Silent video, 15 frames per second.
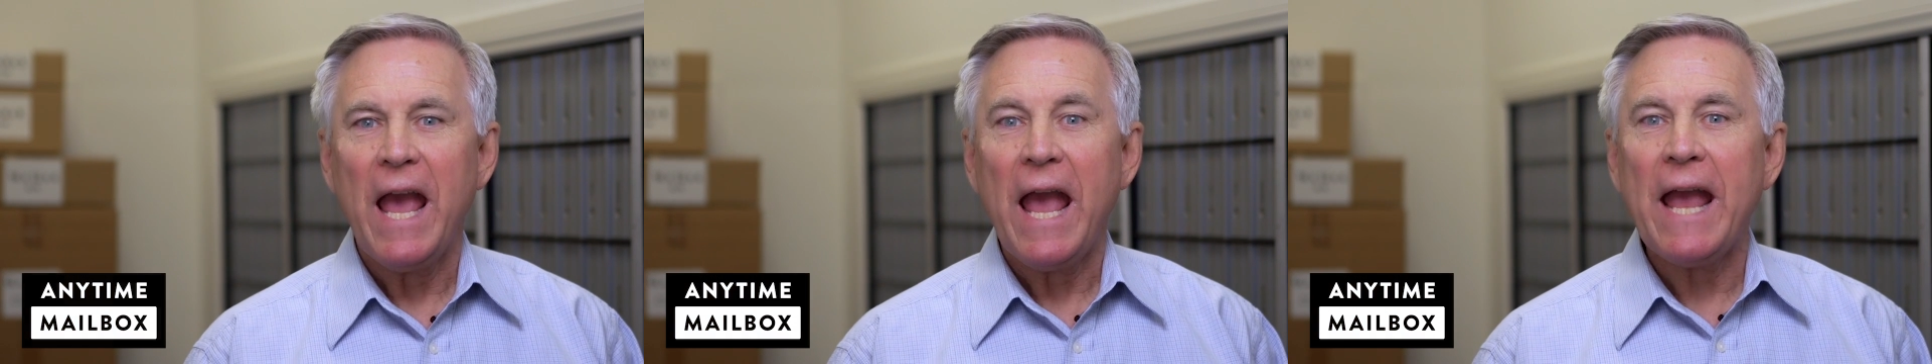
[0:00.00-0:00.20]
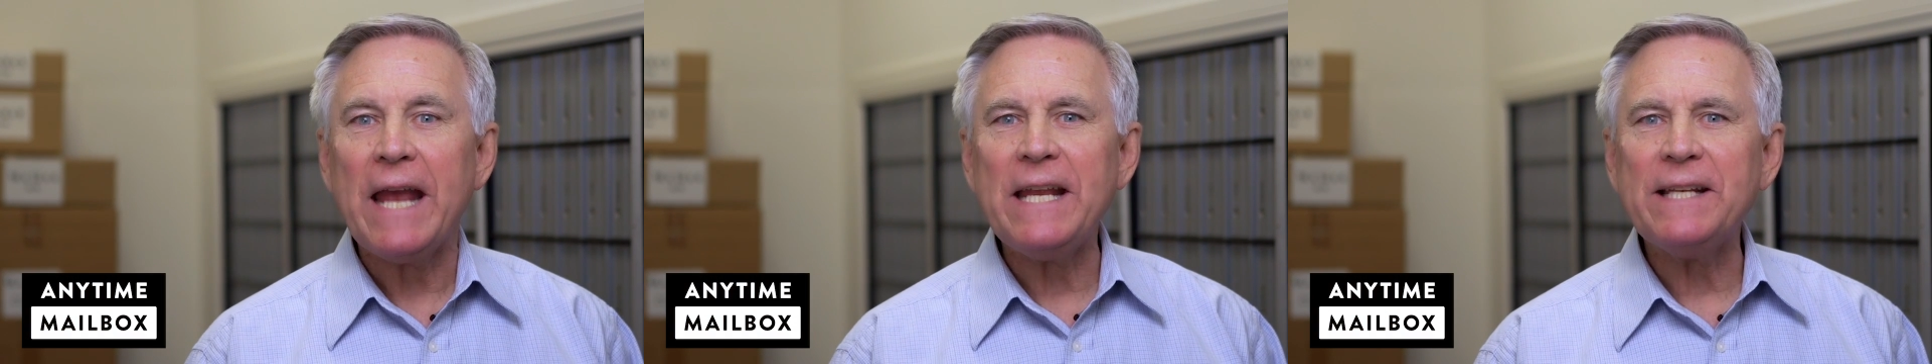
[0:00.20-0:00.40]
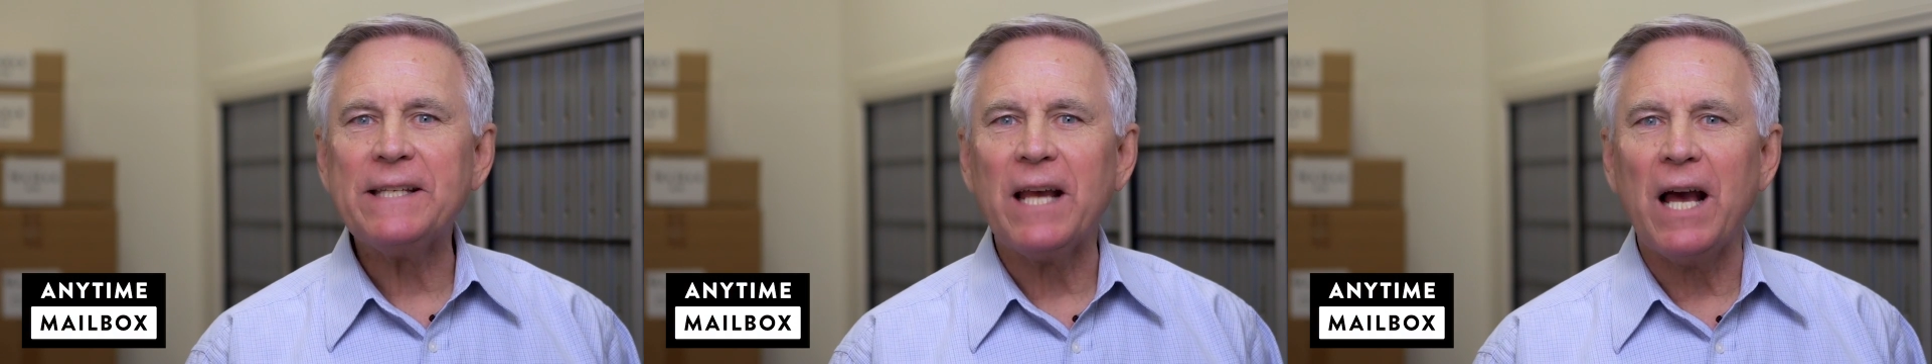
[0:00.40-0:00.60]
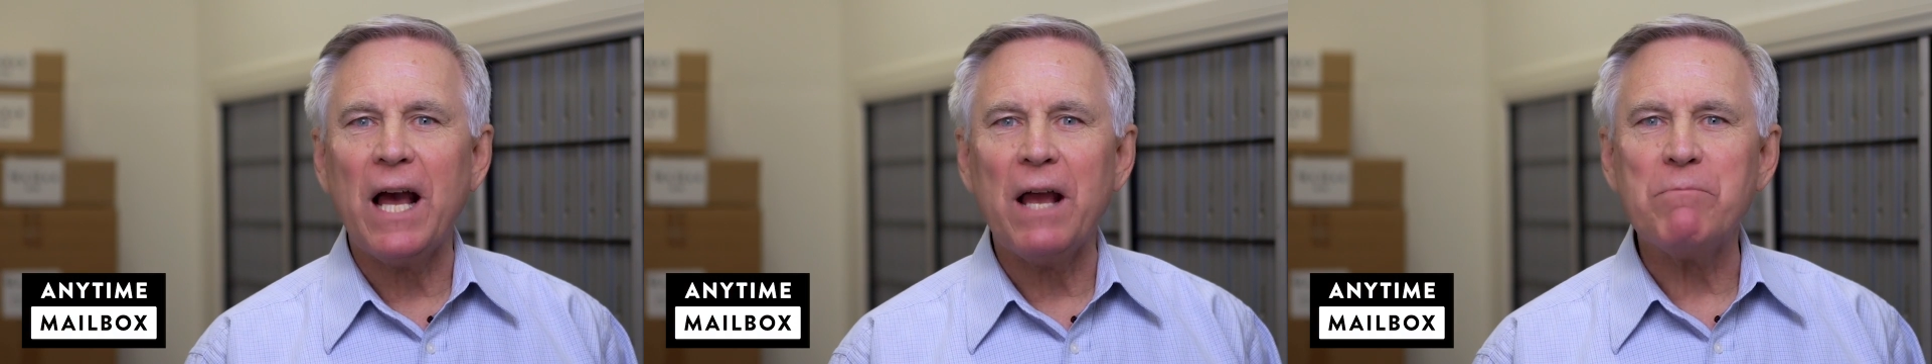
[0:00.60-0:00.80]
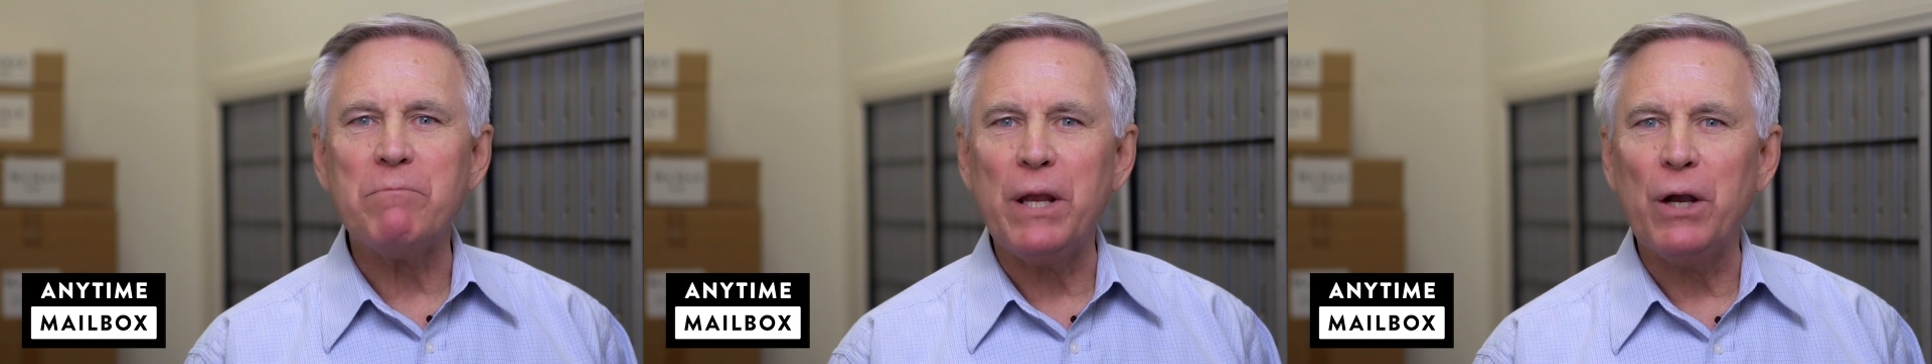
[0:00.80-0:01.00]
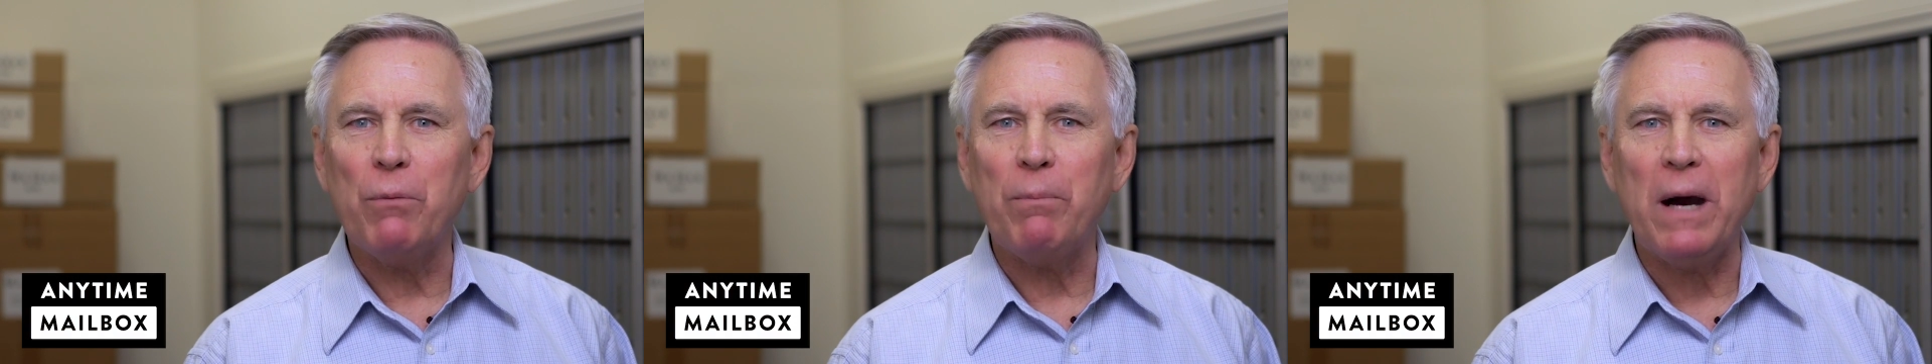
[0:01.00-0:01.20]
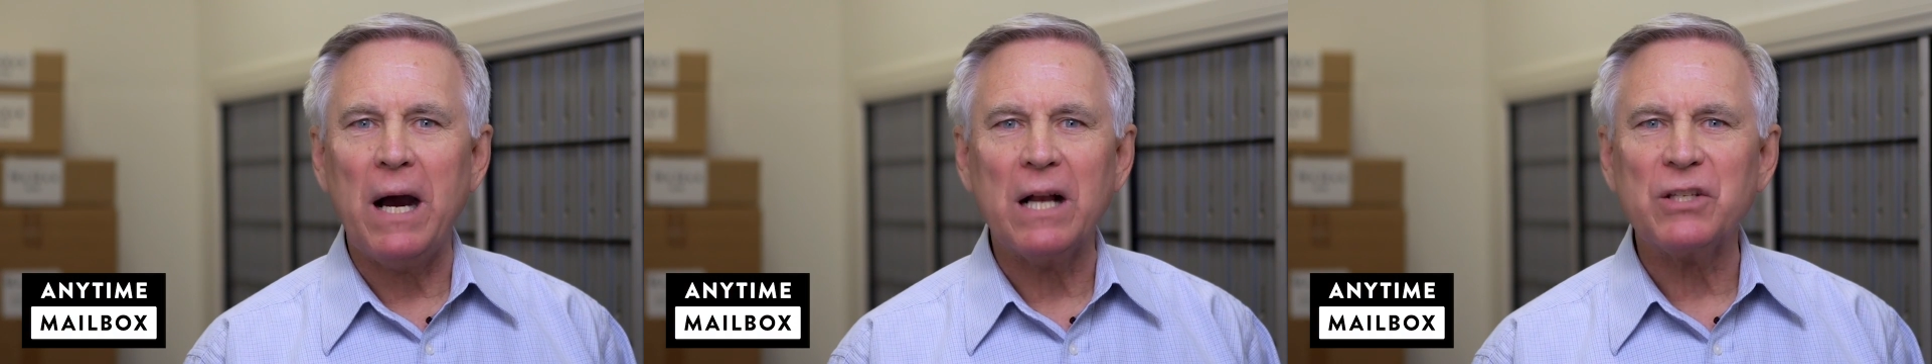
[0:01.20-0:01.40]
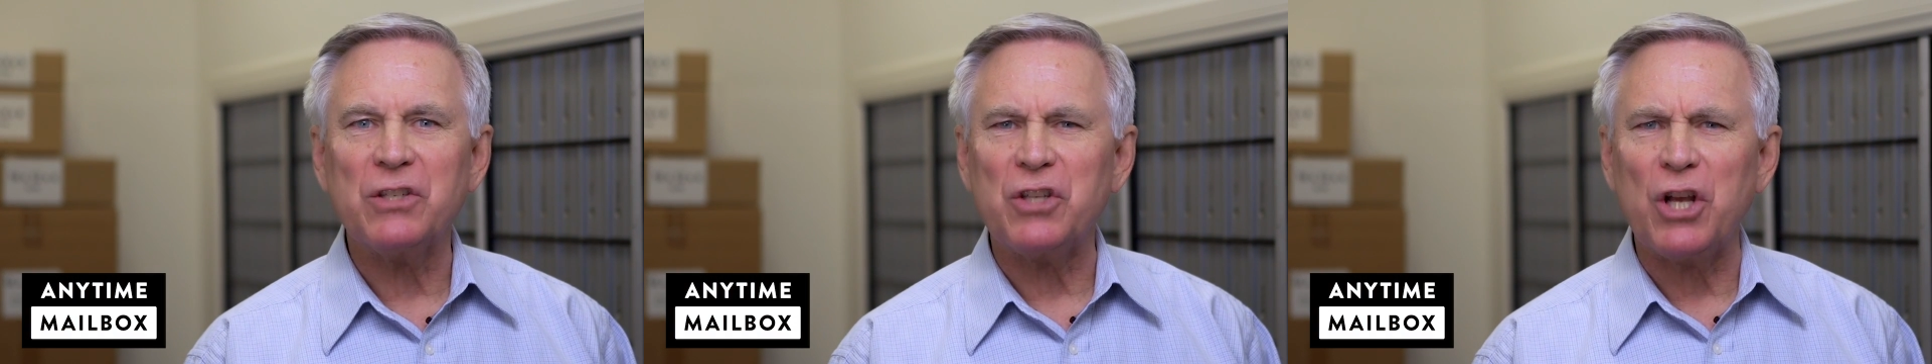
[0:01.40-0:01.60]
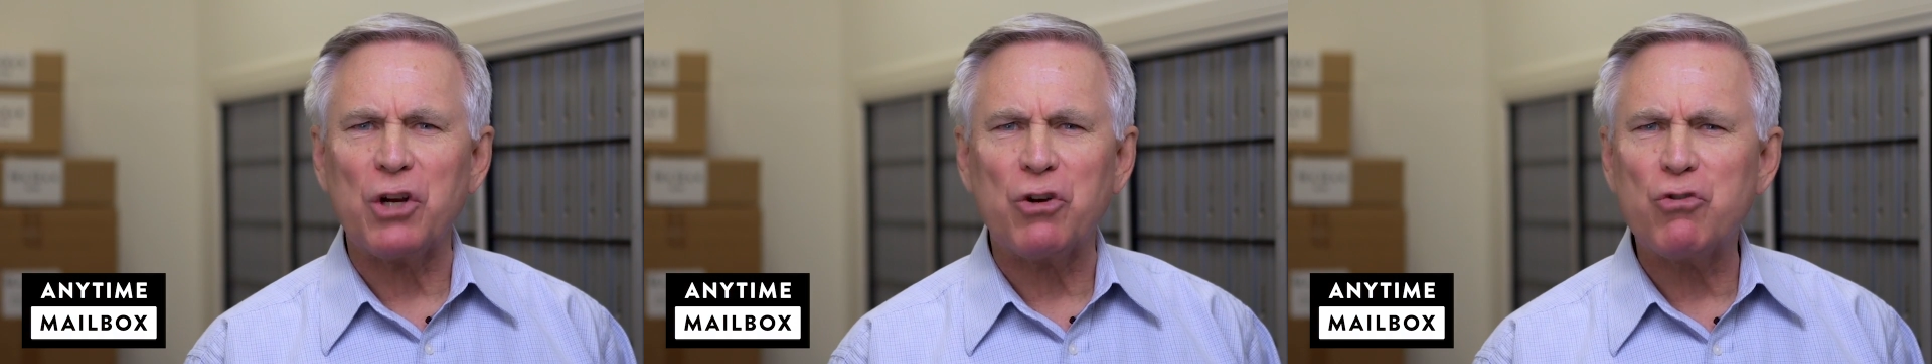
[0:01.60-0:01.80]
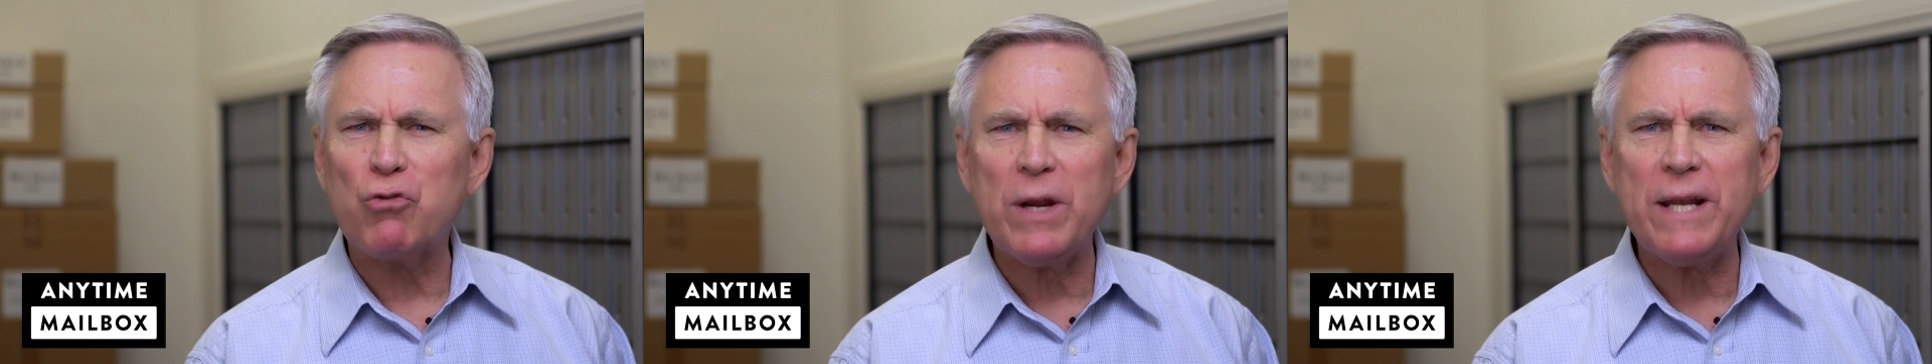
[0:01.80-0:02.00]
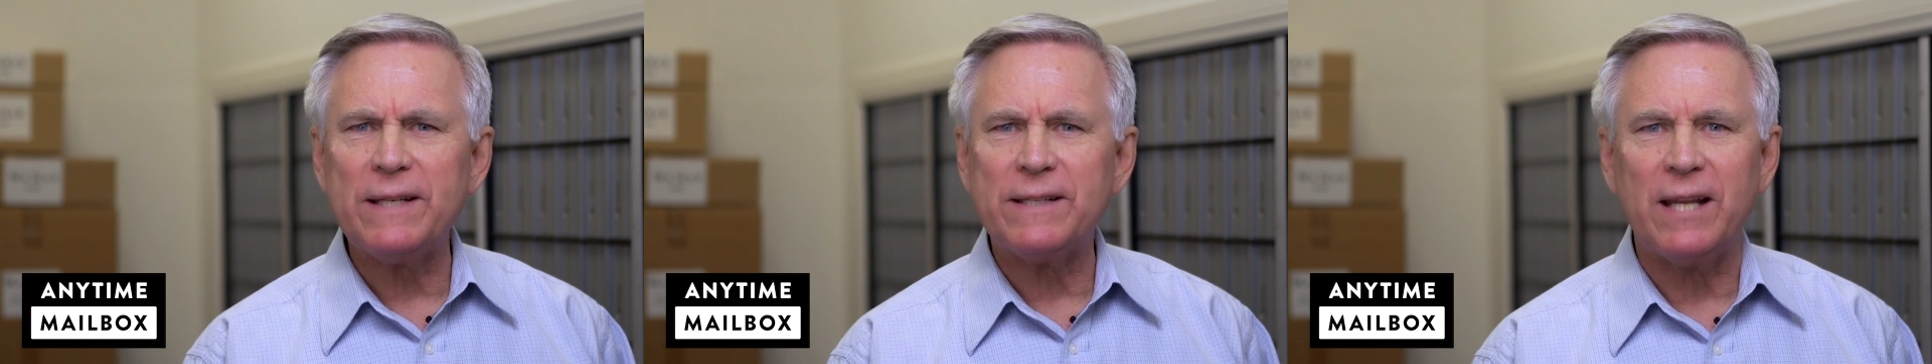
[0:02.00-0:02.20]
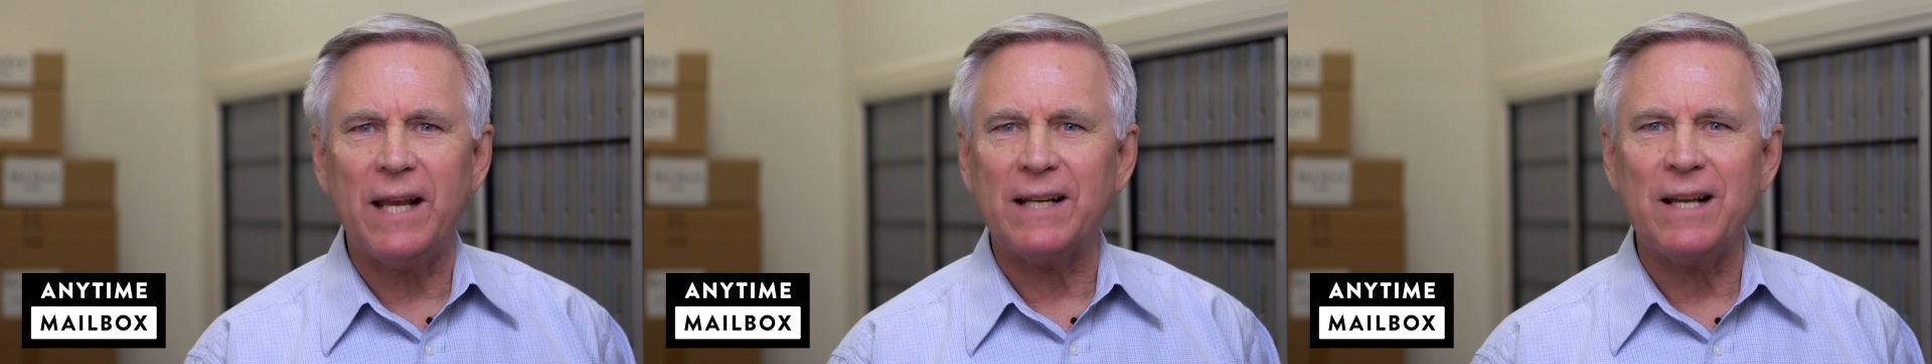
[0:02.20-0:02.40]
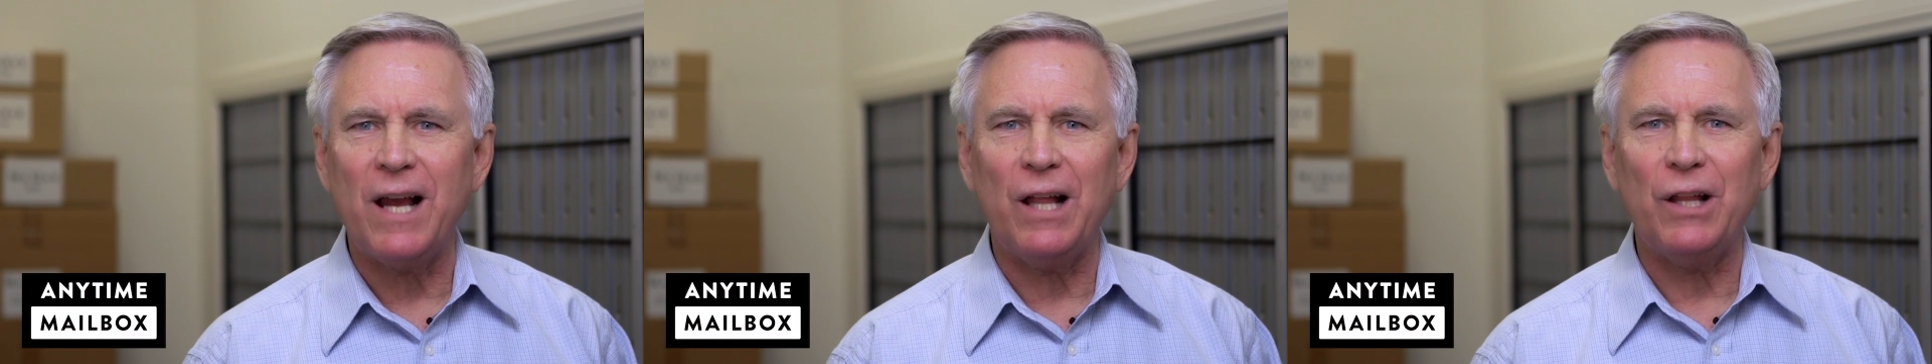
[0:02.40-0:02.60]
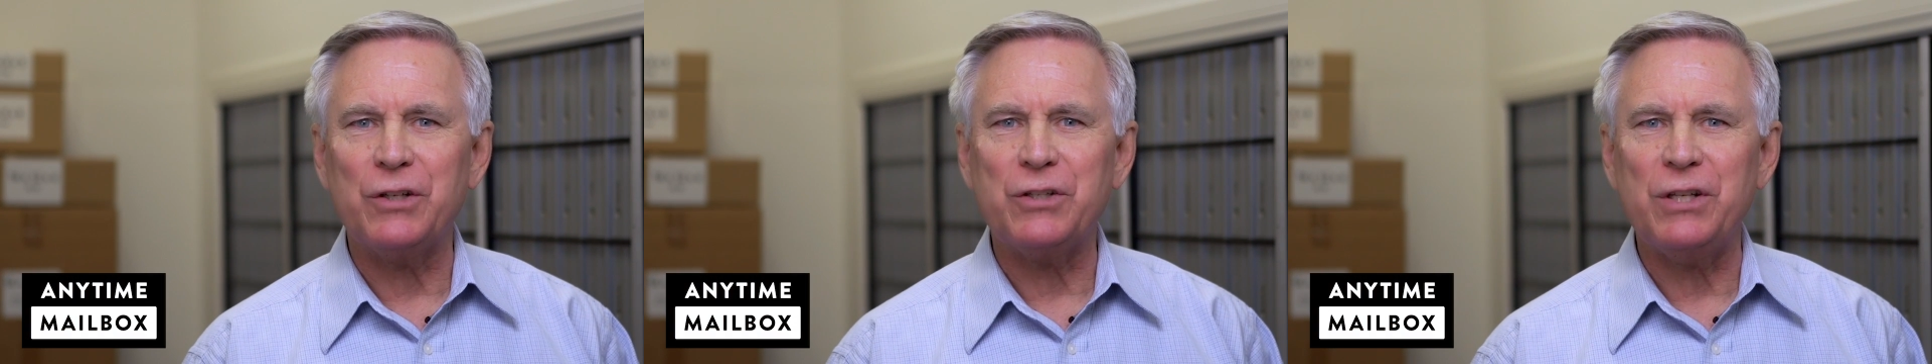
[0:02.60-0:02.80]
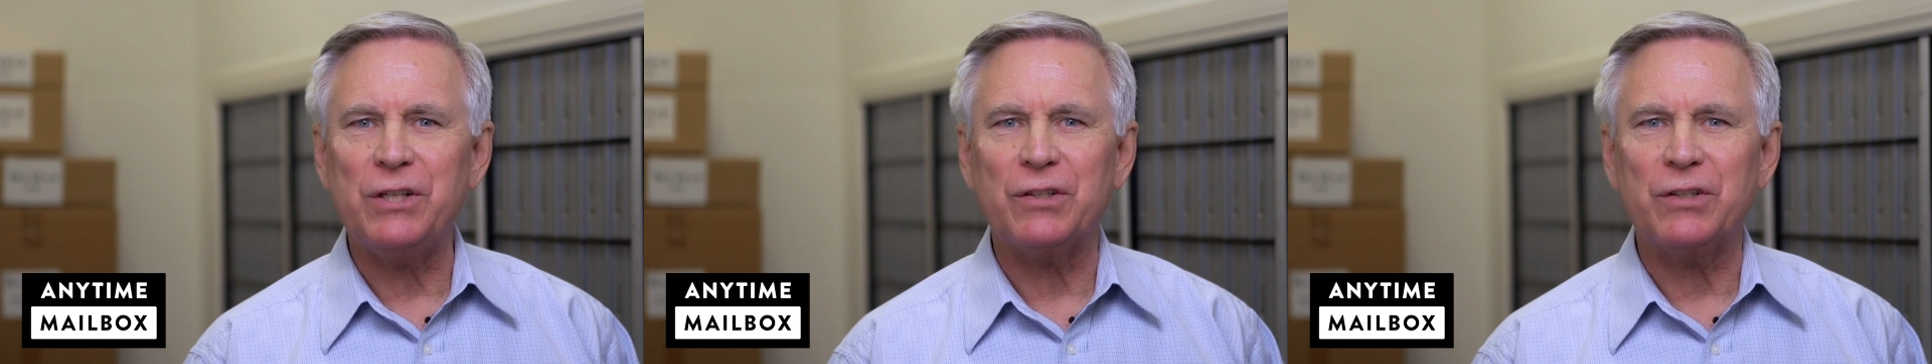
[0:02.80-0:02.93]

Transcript: Anytime Mailbox is a great technology